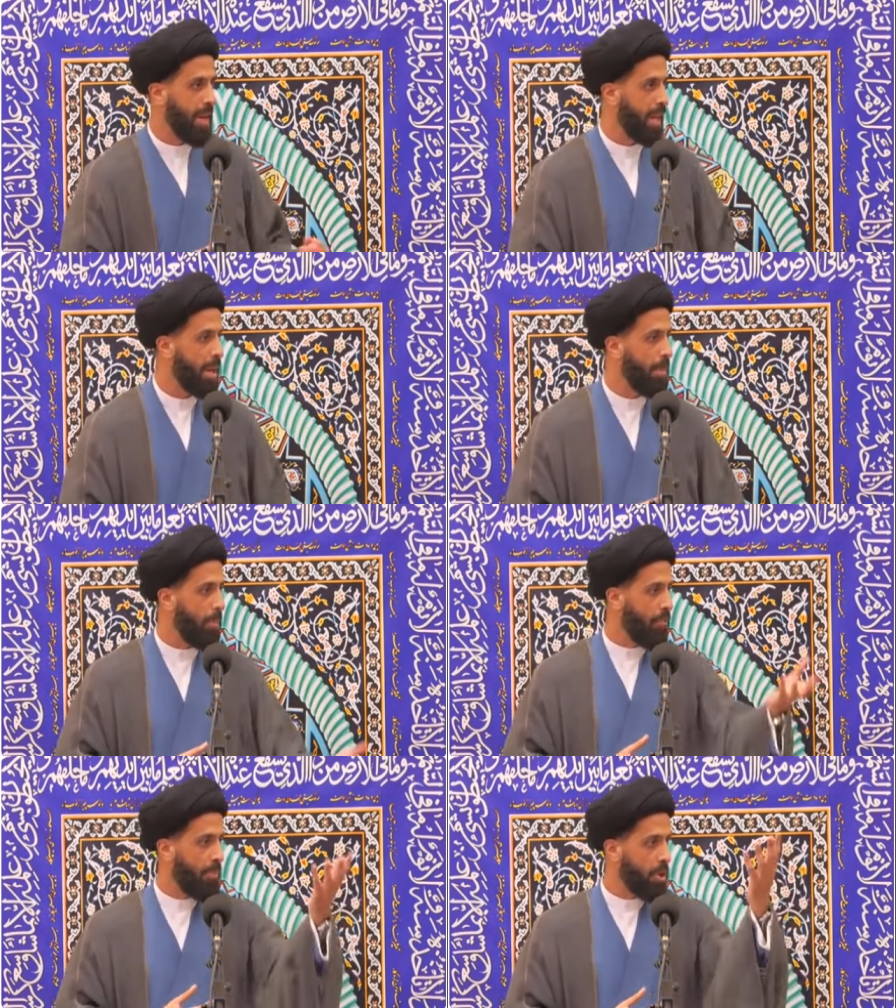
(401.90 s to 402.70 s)
They came
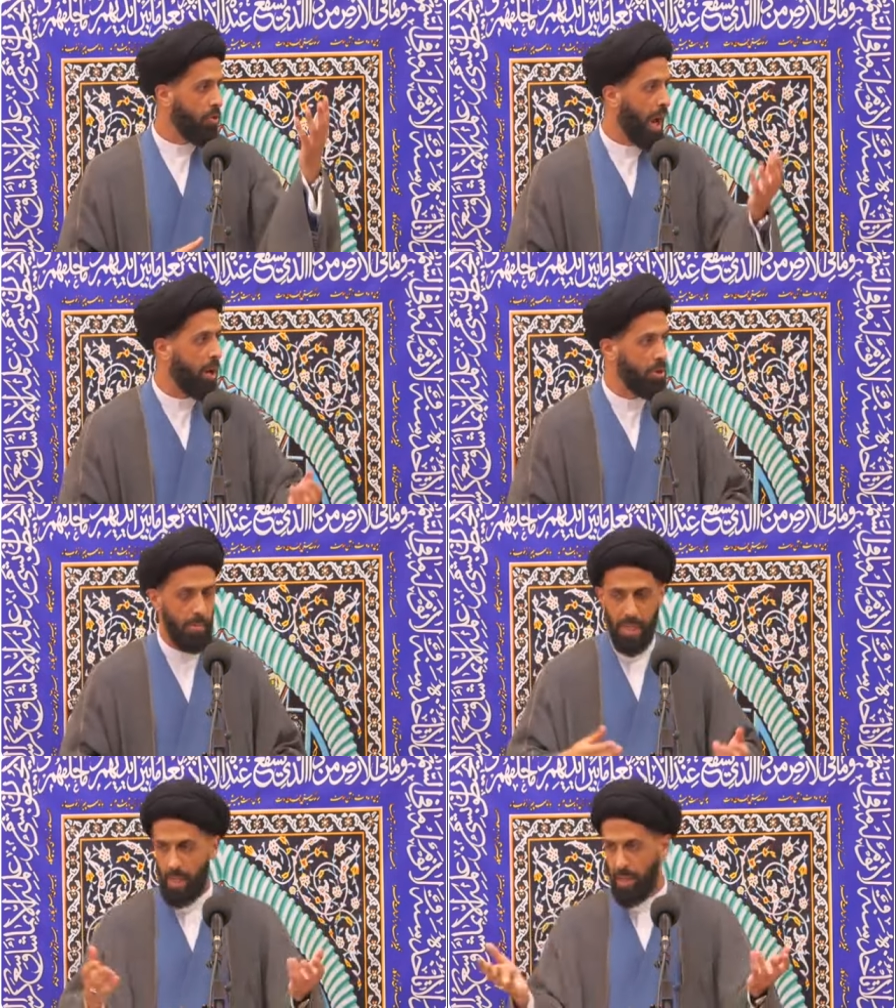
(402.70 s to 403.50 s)
up from the ground,
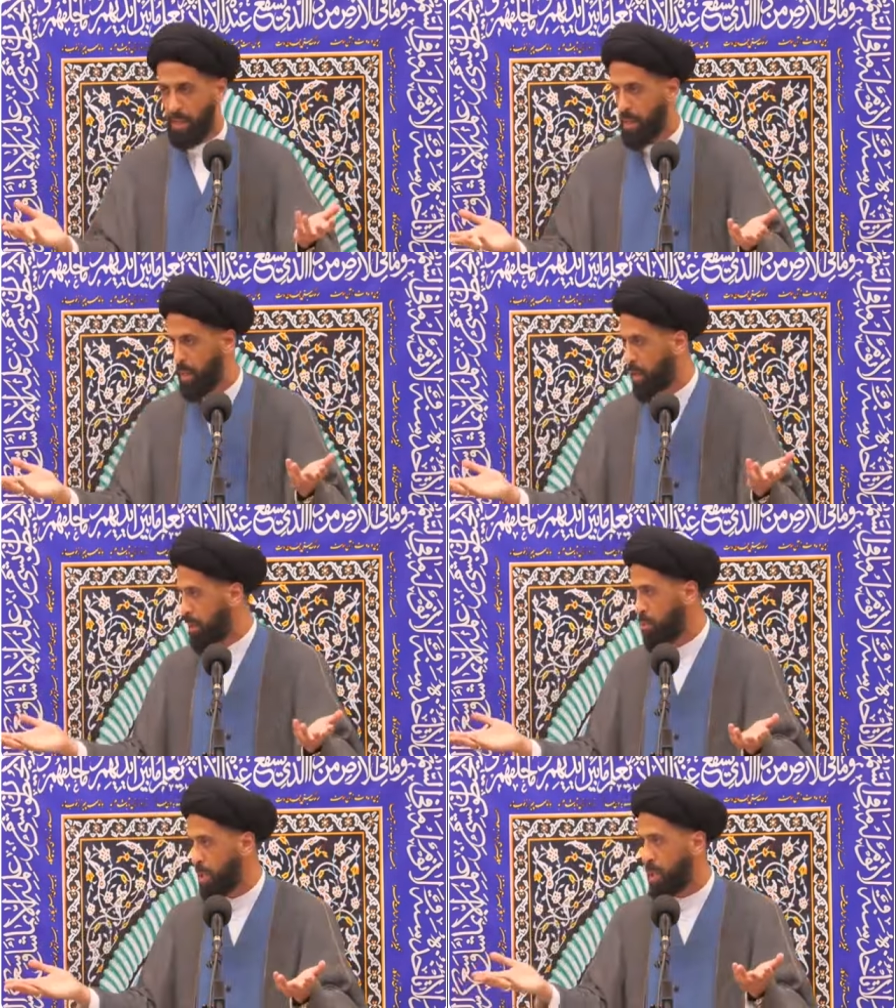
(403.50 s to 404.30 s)
meaning that
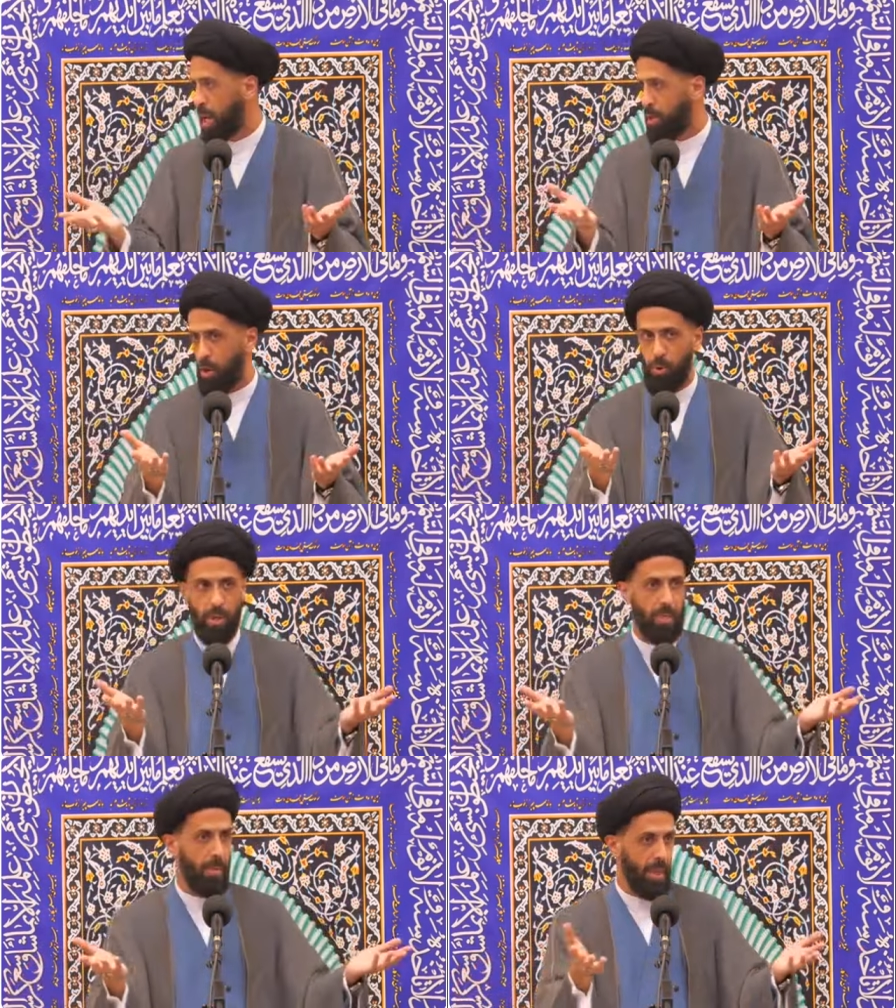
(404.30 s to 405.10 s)
you did not
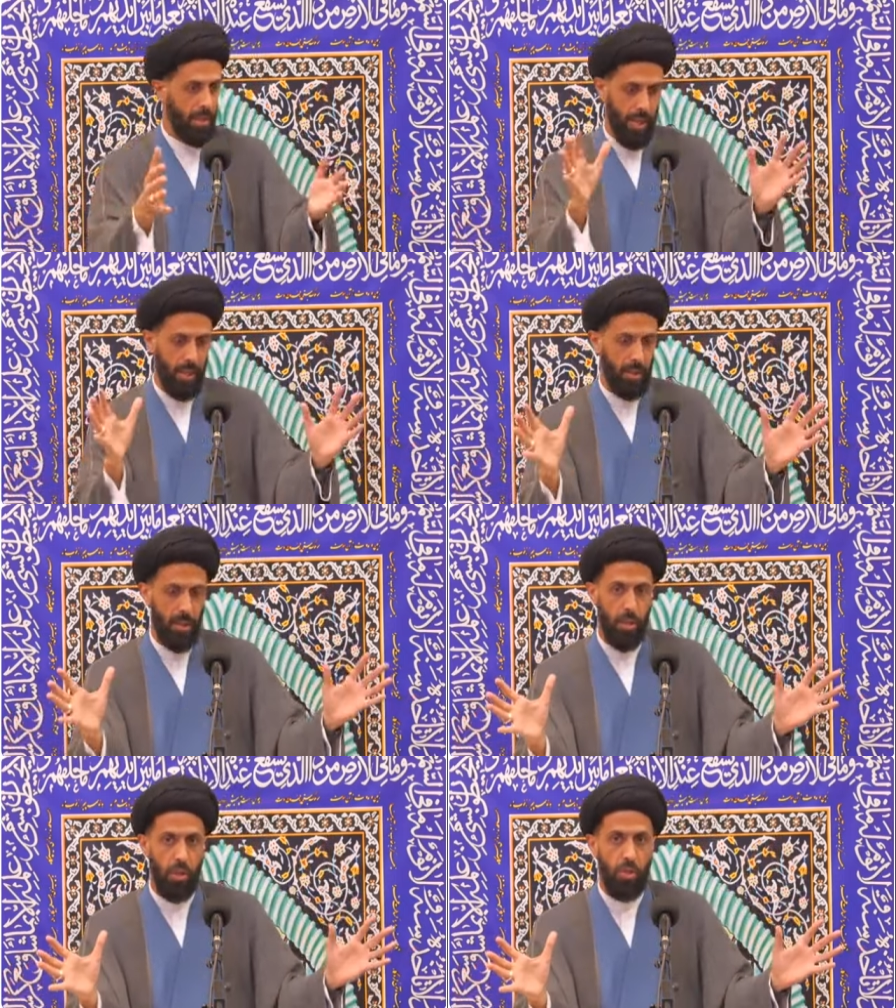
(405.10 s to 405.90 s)
notice them. They, they
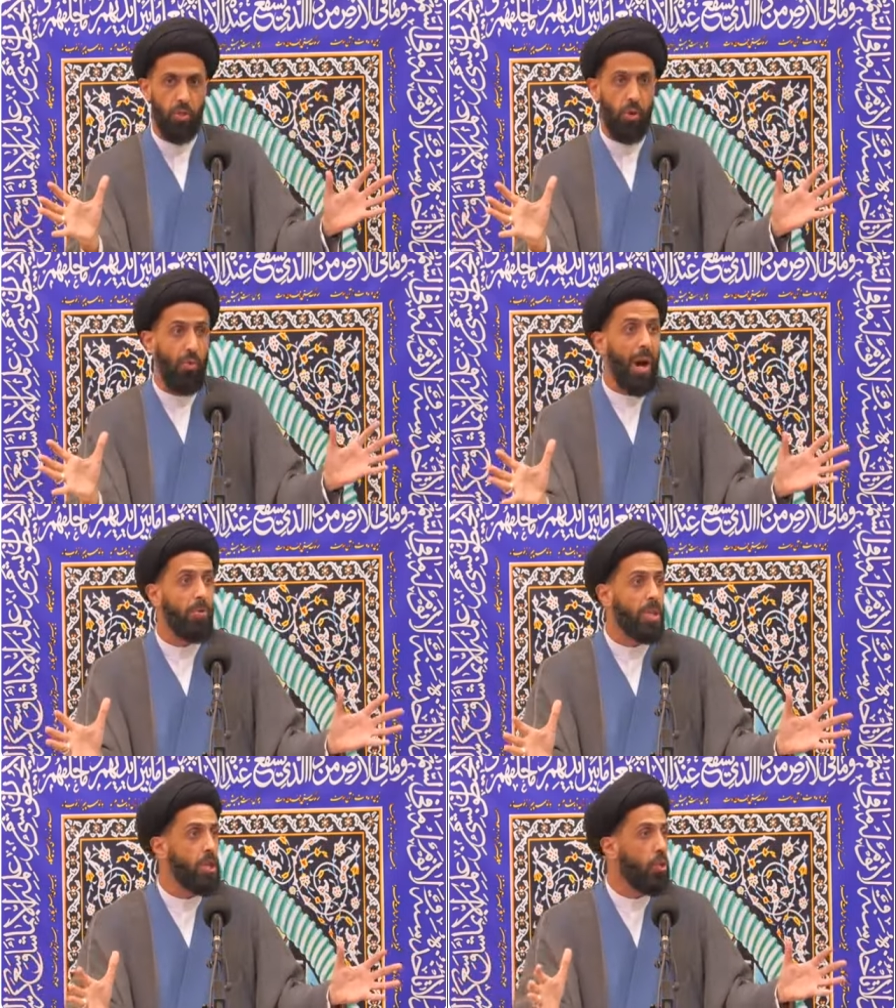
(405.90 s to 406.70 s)

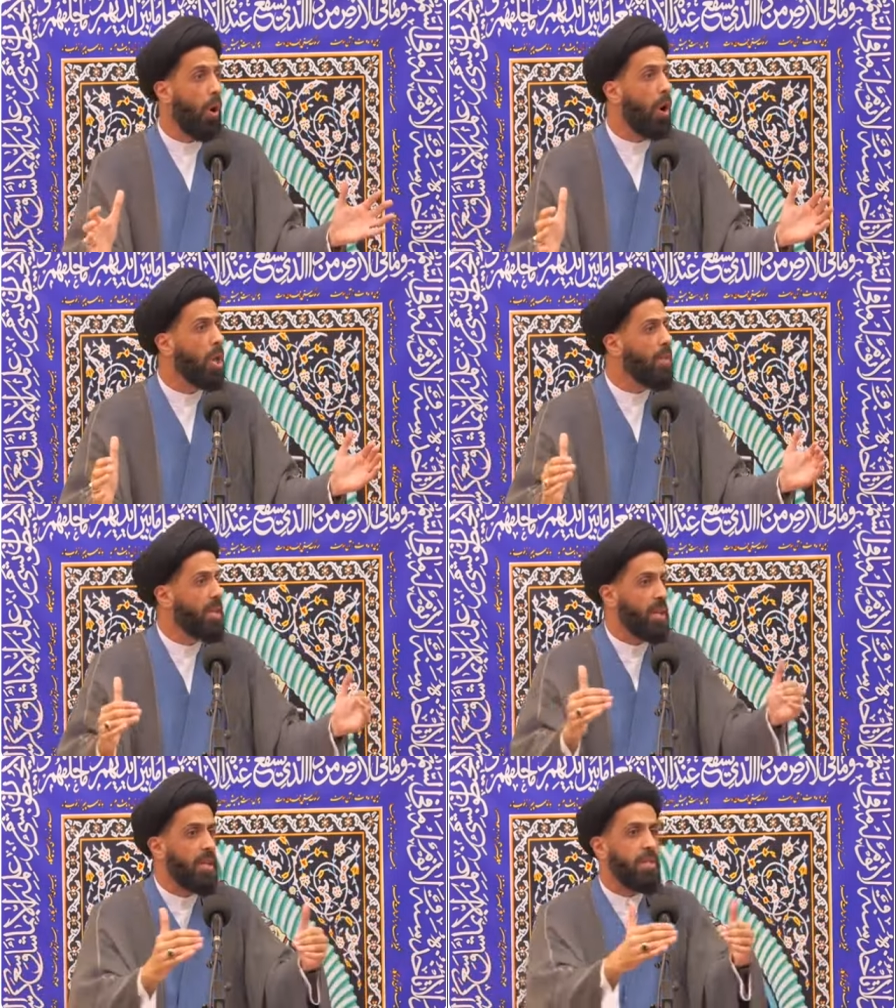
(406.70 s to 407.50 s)
surrounded you. All of
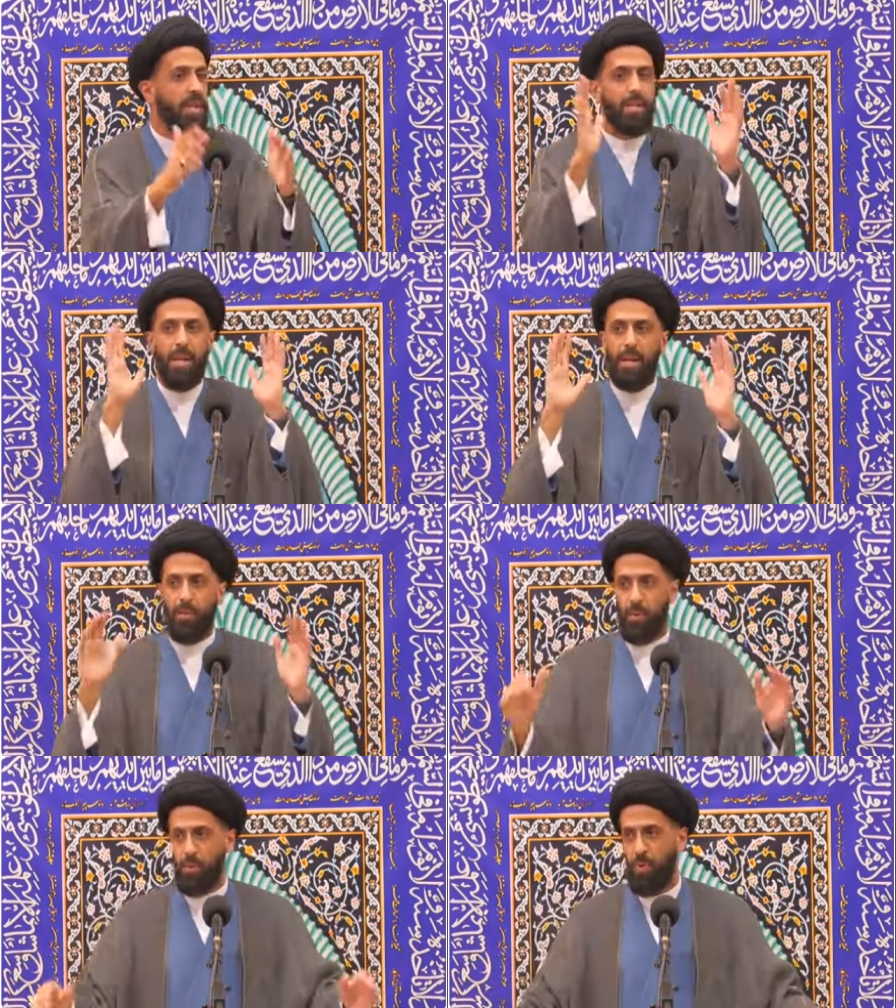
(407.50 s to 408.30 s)
a sudden, they
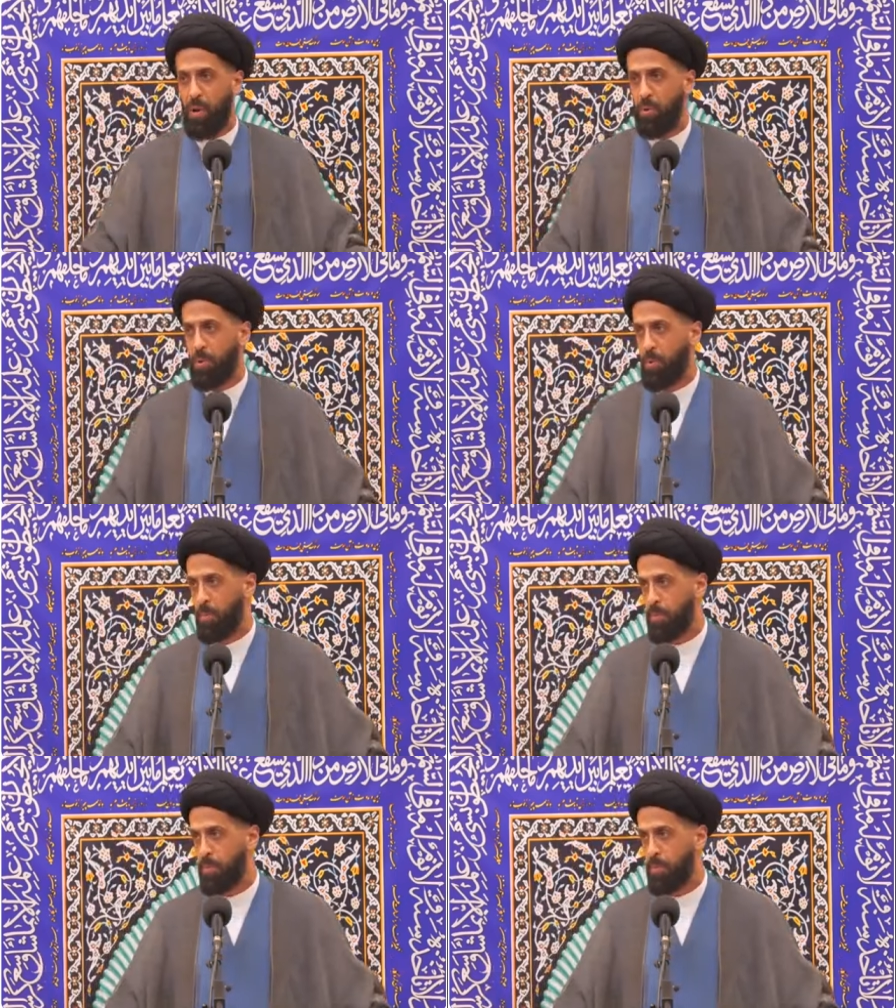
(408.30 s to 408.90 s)
decided to surround you.